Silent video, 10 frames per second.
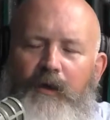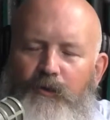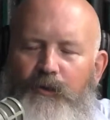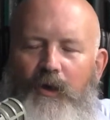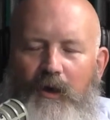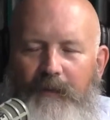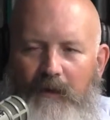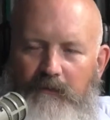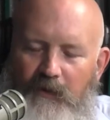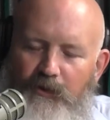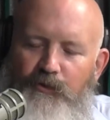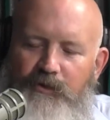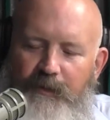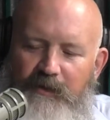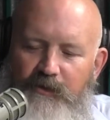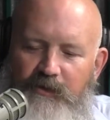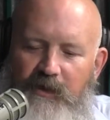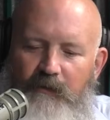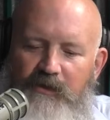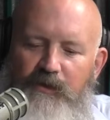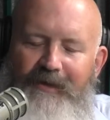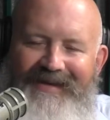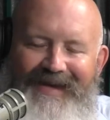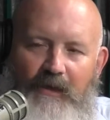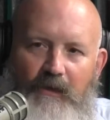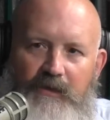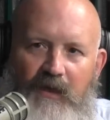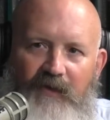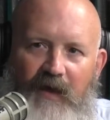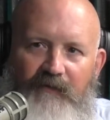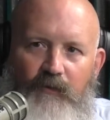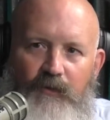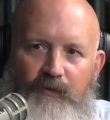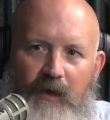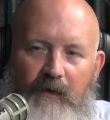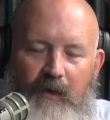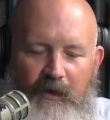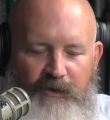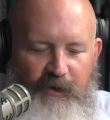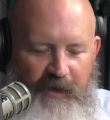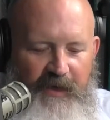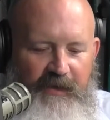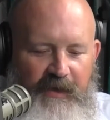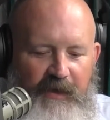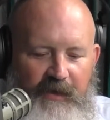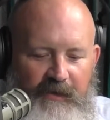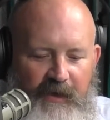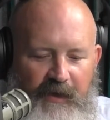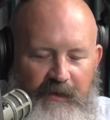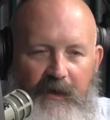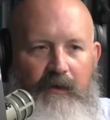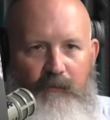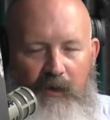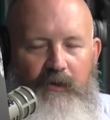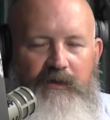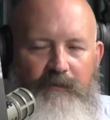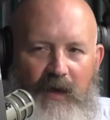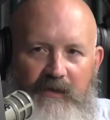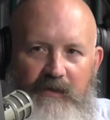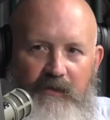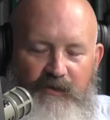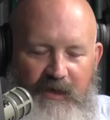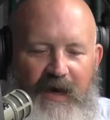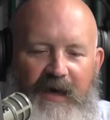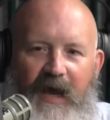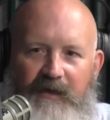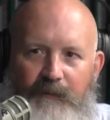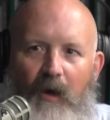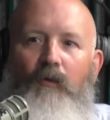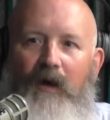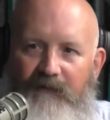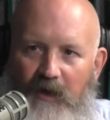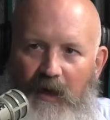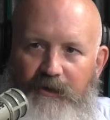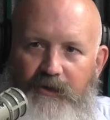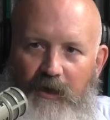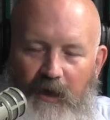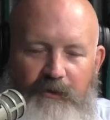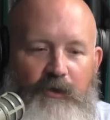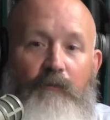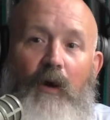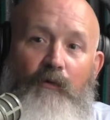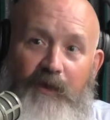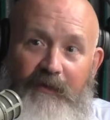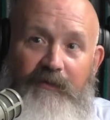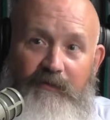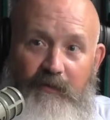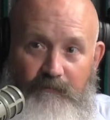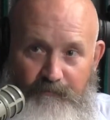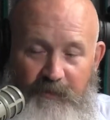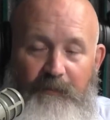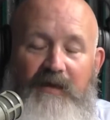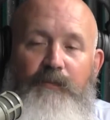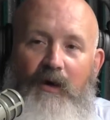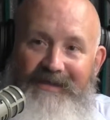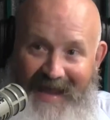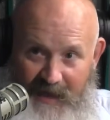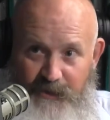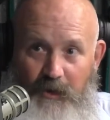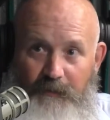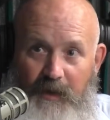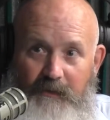and you were talking about the 2-semester sequence doing the technical stuff afterwards, right? Yeah. So they get and we do this in medicine. There's a didactic part. We're going to give you a lecture. But then the best part is the hands-on bit.